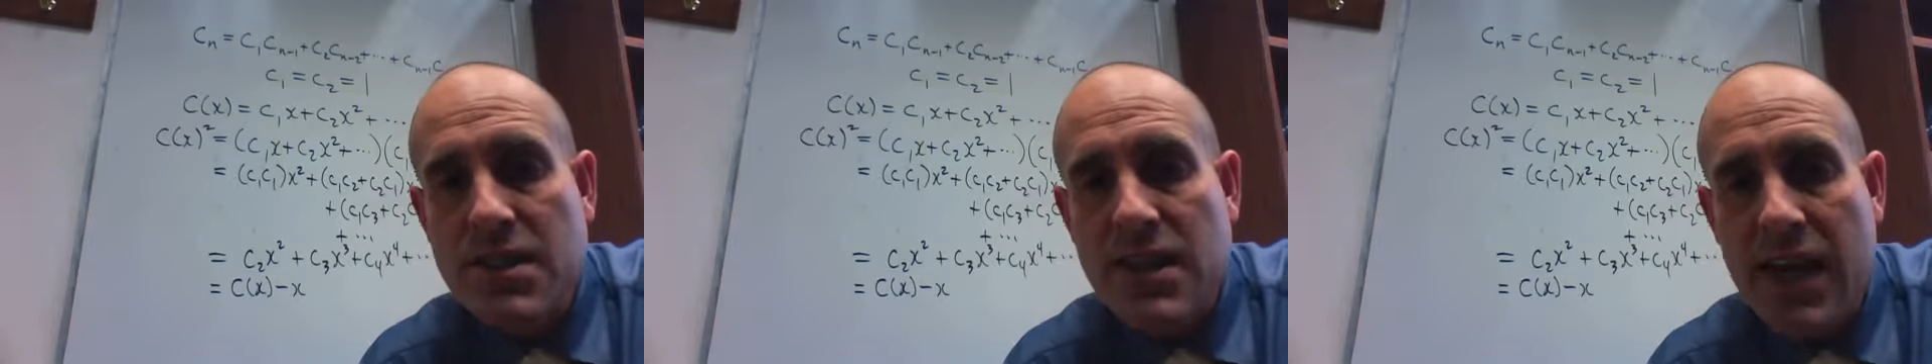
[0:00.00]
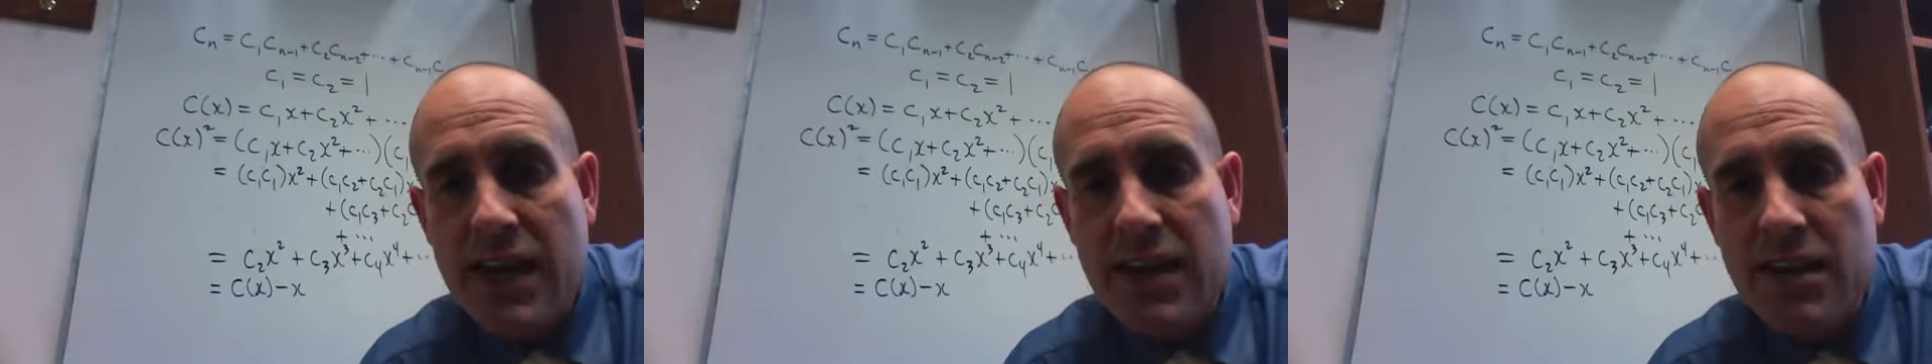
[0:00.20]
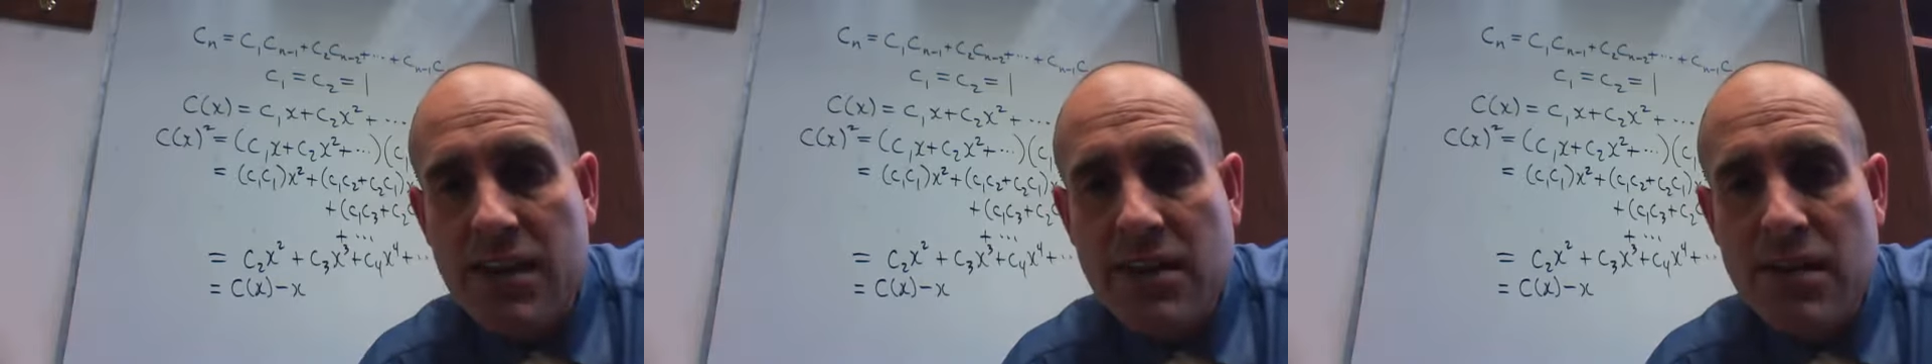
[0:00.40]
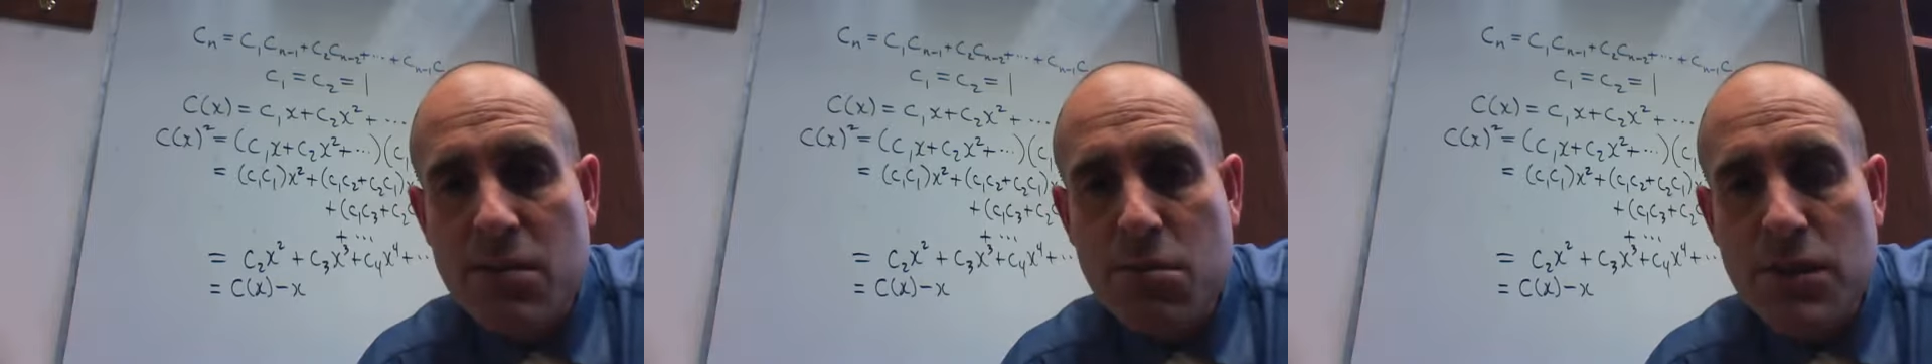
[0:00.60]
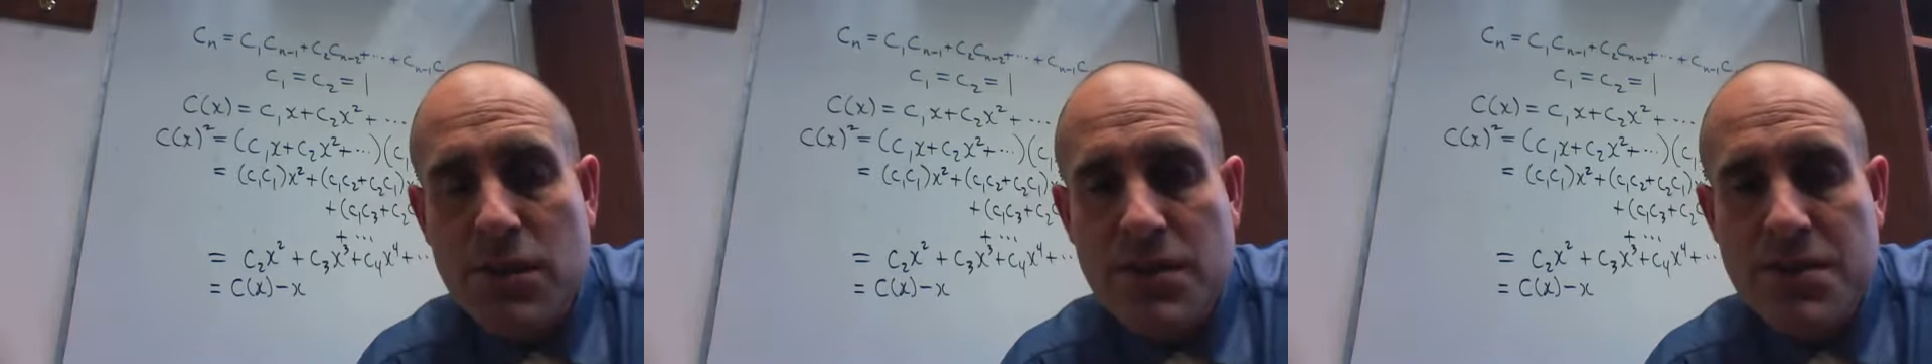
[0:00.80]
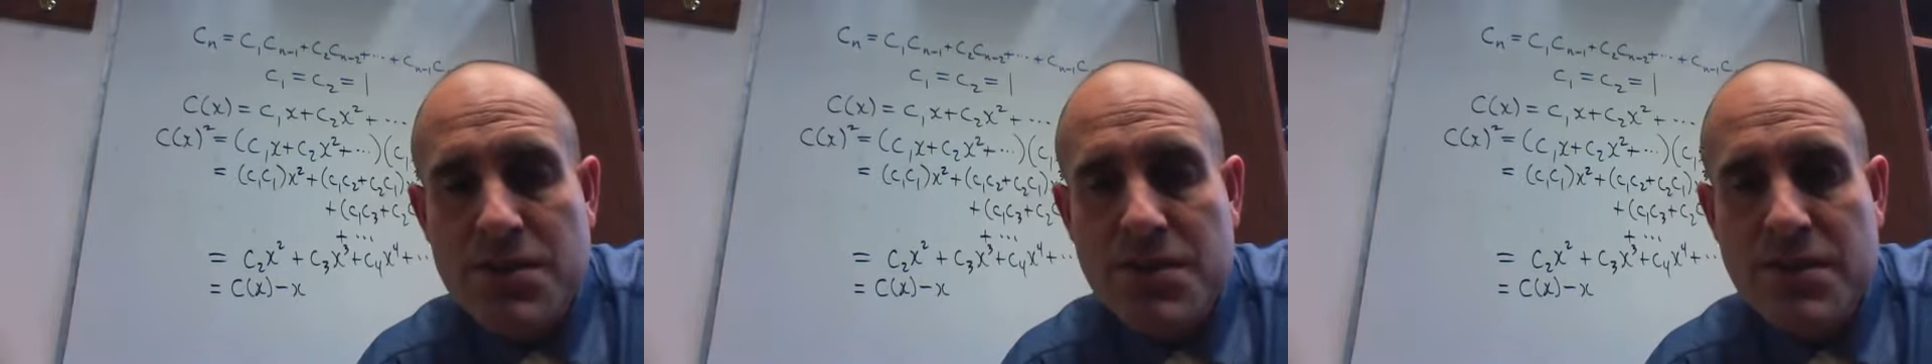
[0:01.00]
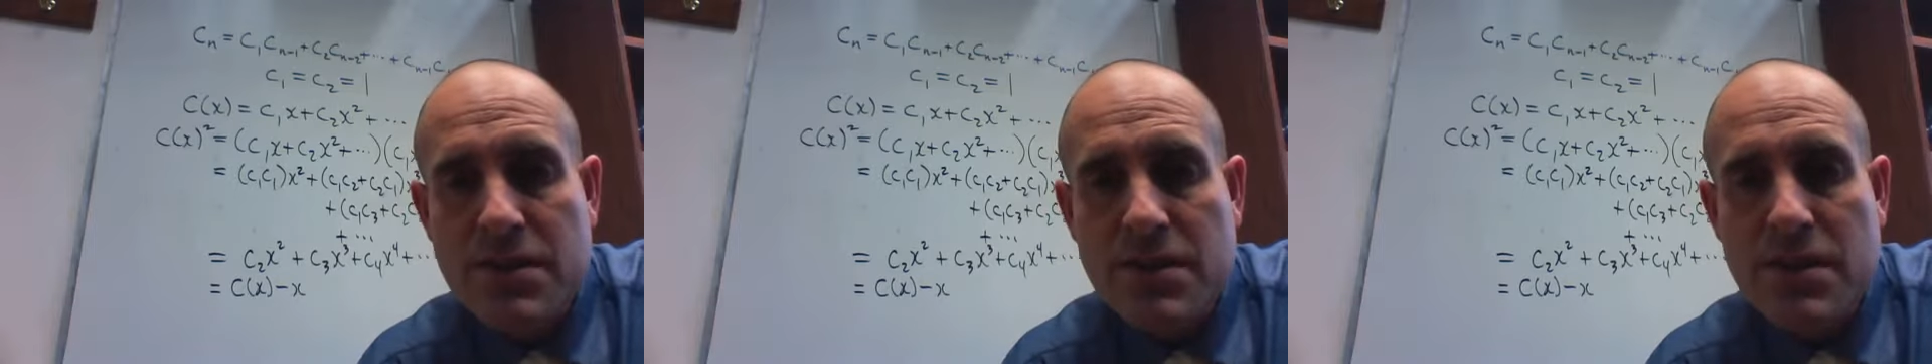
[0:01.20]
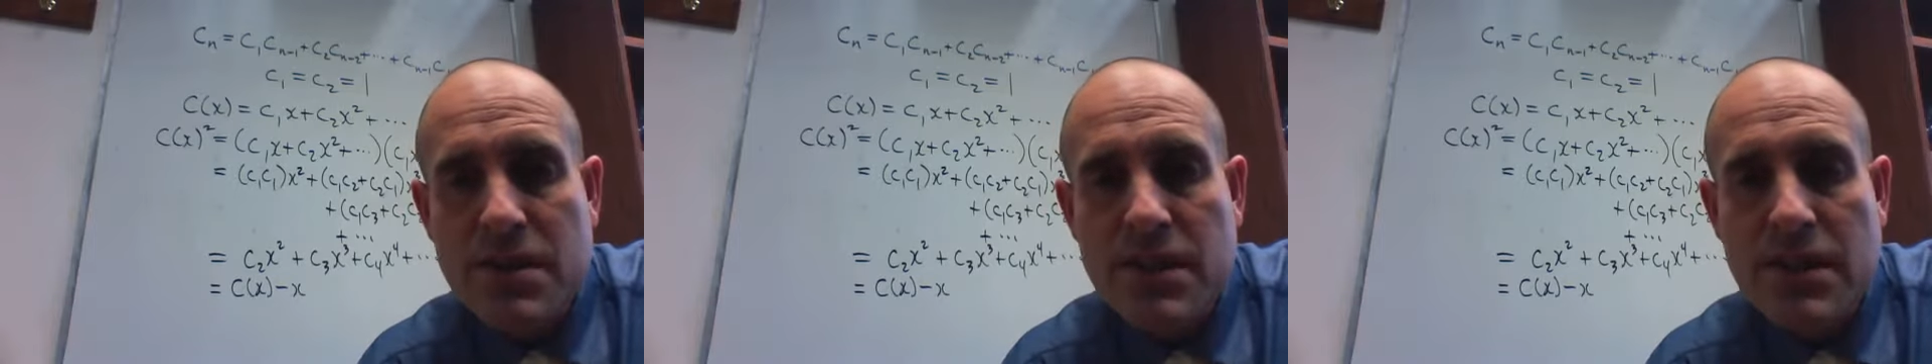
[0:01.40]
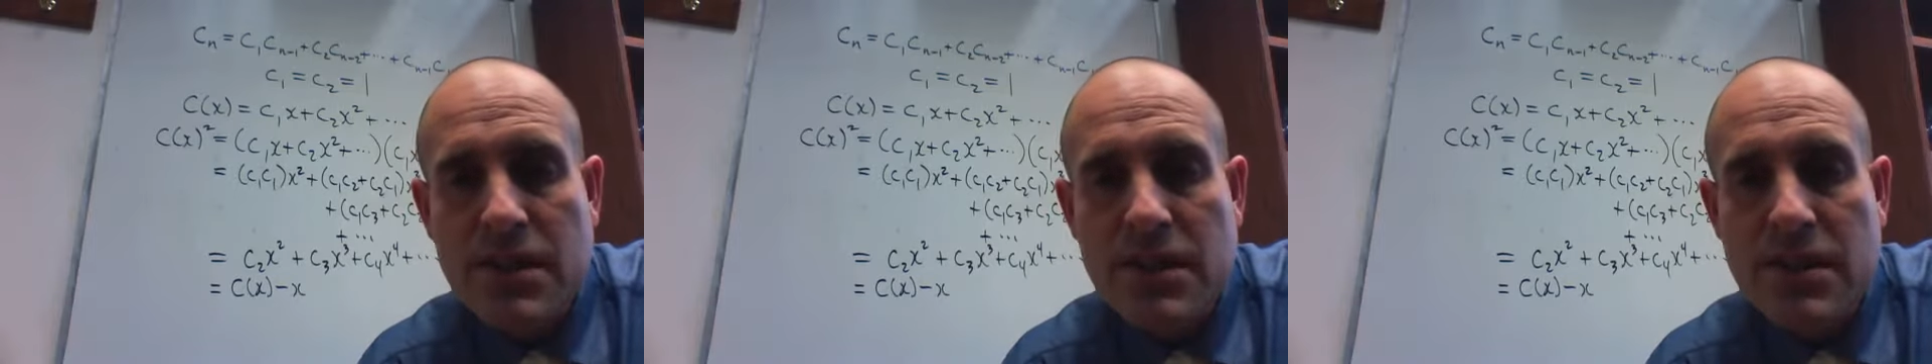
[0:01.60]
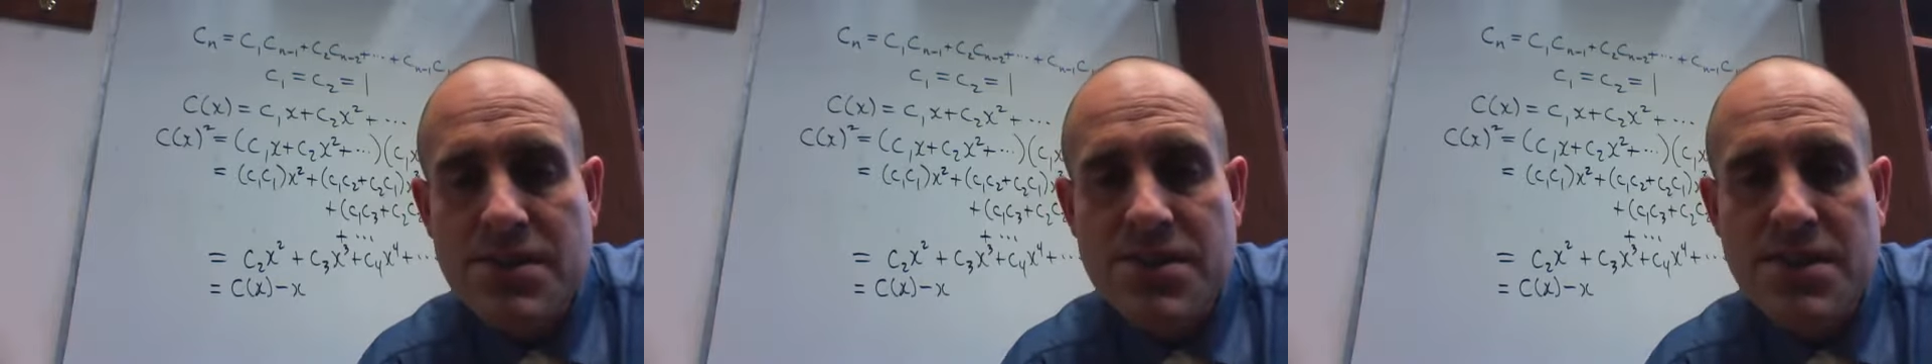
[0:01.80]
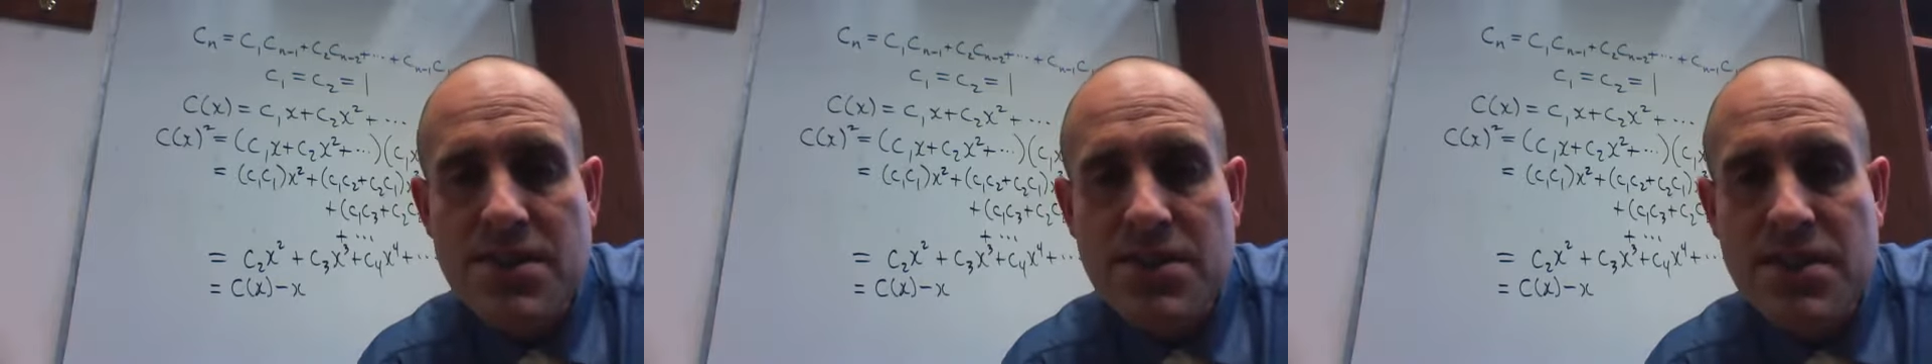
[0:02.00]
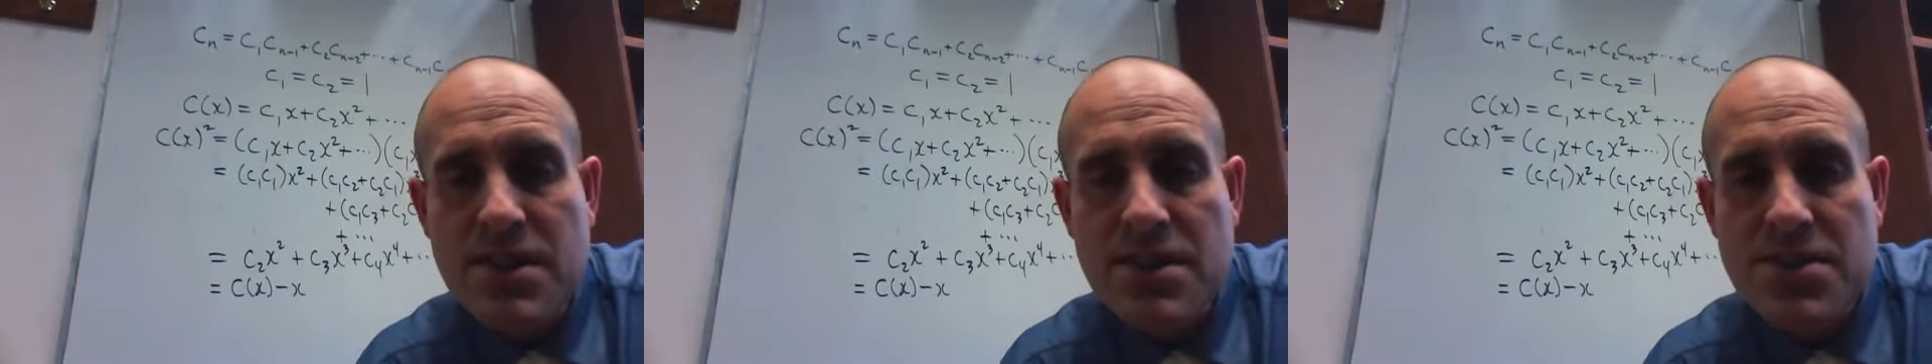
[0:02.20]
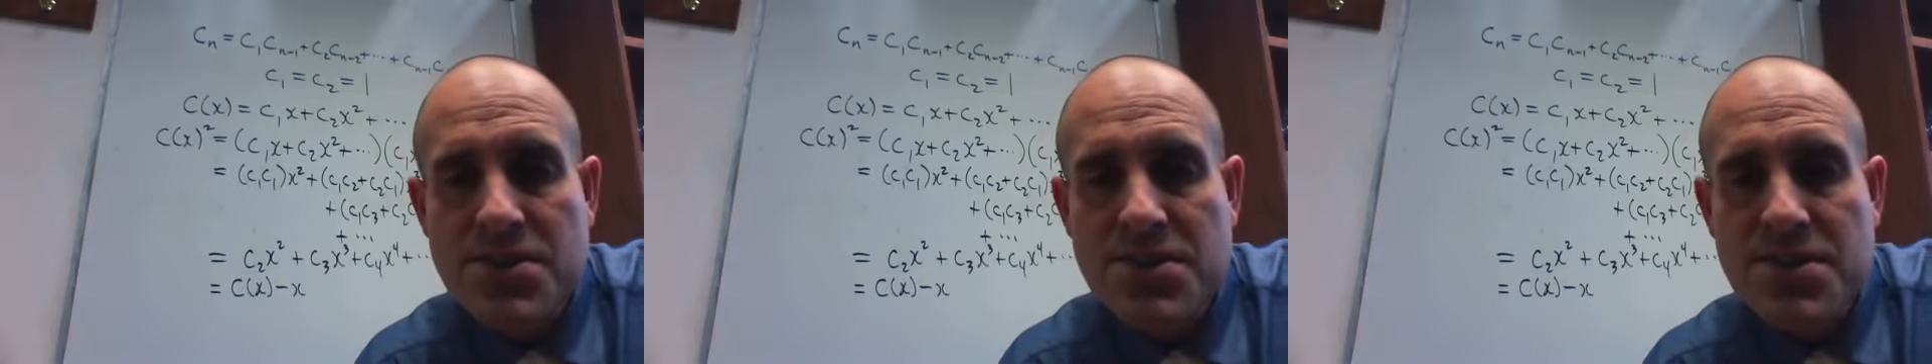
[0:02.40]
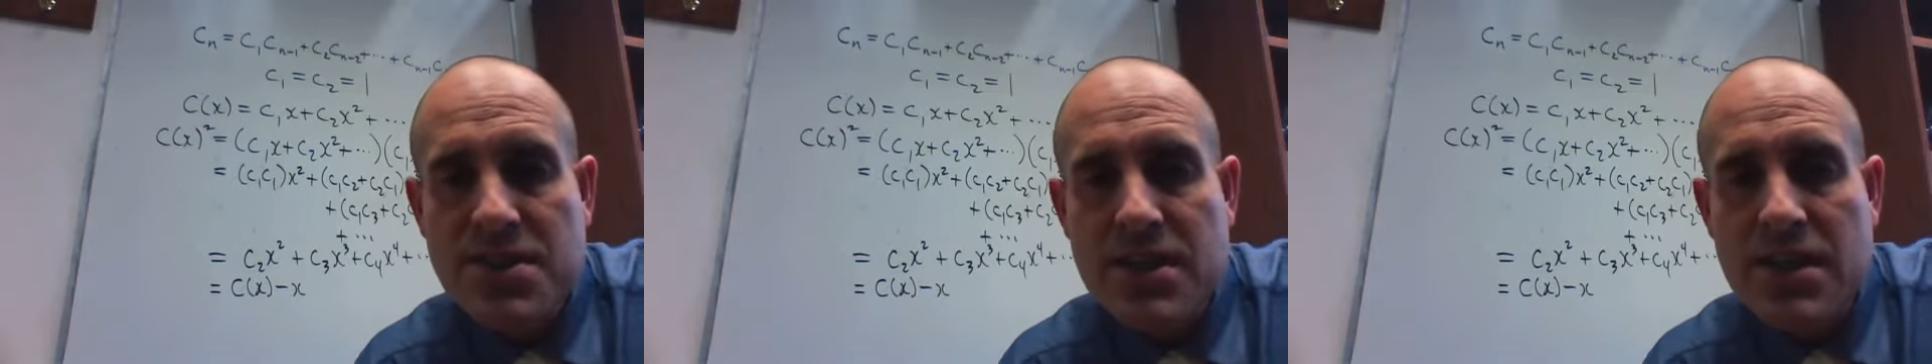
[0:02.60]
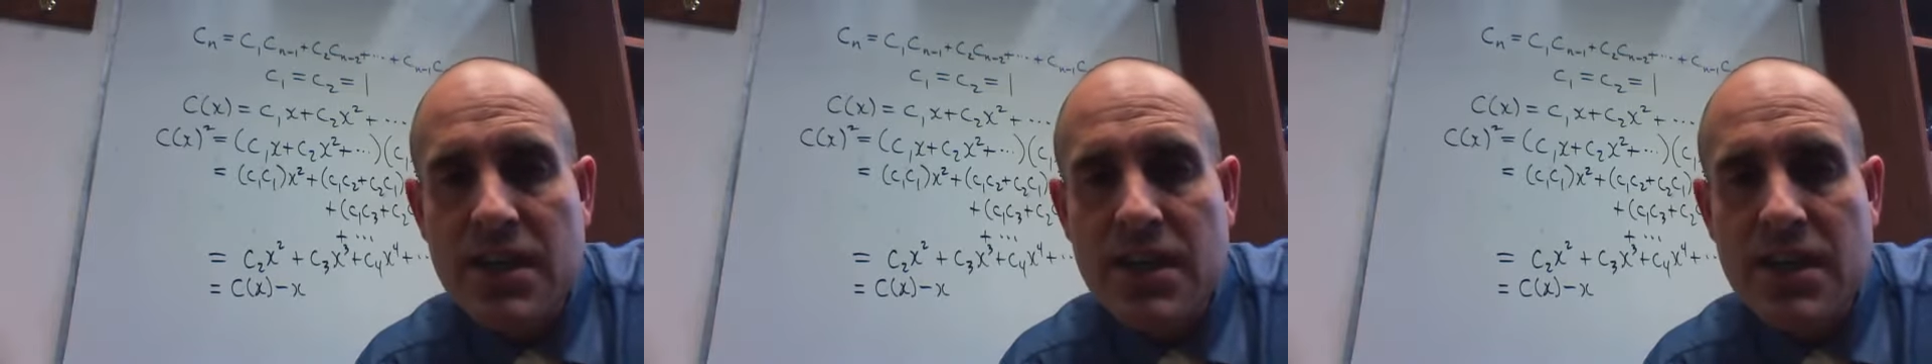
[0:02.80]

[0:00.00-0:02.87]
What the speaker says: Catalan numbers series.